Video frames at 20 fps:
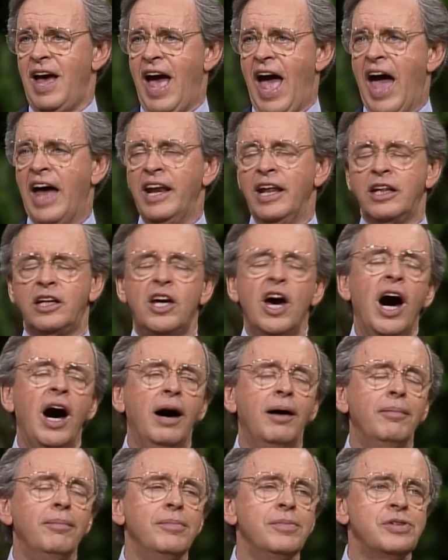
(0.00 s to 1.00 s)
And it
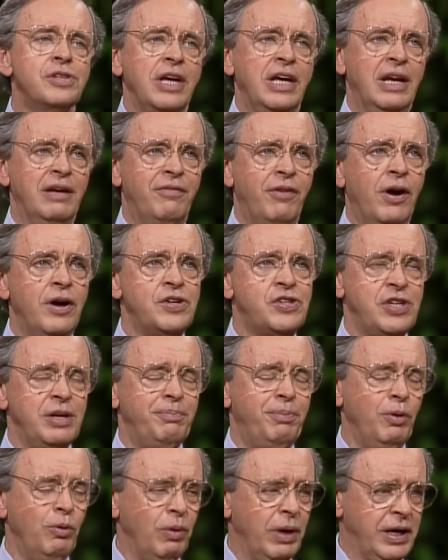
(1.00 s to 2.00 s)
comes in a very
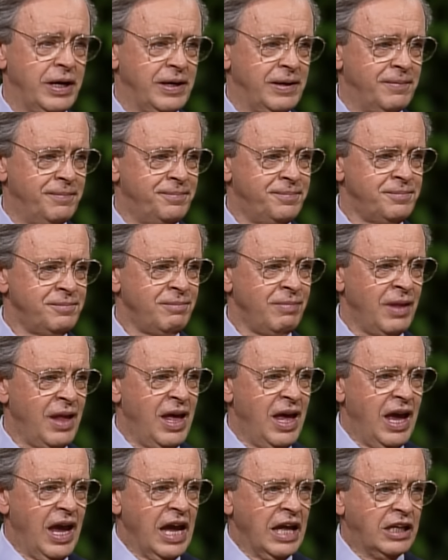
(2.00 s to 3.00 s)
simple way
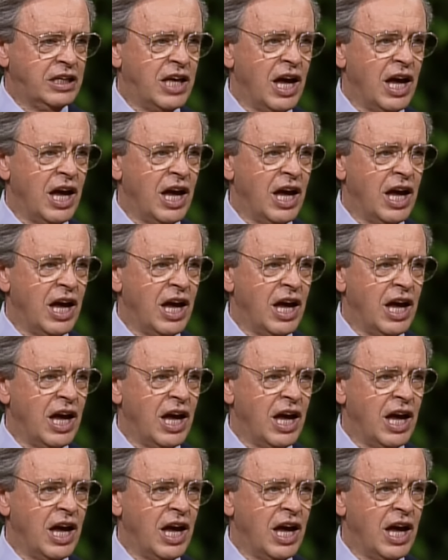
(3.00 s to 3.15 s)
it